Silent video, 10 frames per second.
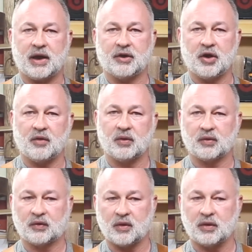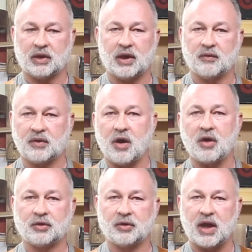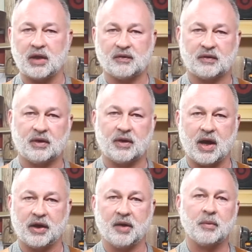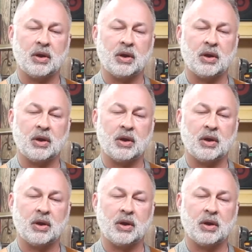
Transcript: it over so that all your lines still line up.